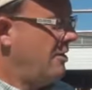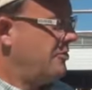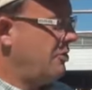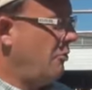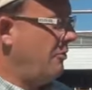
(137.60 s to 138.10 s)

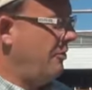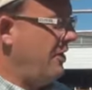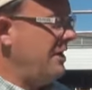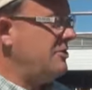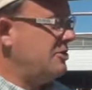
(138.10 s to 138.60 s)
So
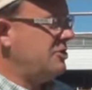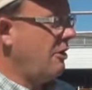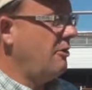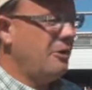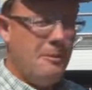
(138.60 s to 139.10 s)
these
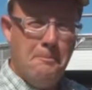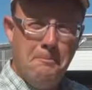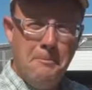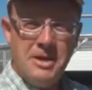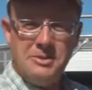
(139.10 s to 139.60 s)
start
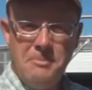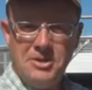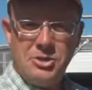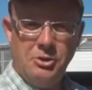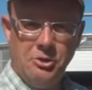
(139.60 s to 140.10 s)

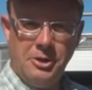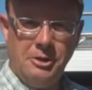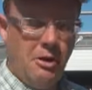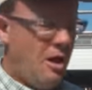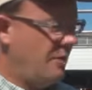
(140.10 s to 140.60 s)
much
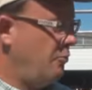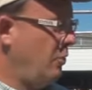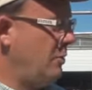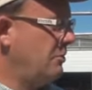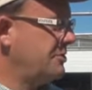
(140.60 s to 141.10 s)
earlier
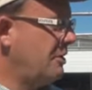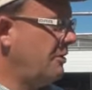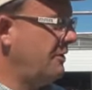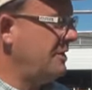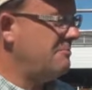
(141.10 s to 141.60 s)
on. We will
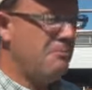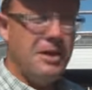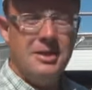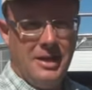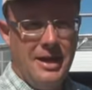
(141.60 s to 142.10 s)
start these
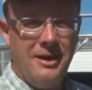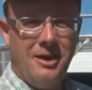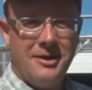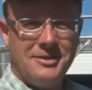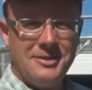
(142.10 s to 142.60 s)
mid to late
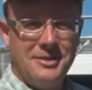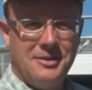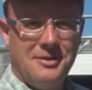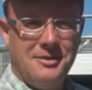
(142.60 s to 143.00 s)
August.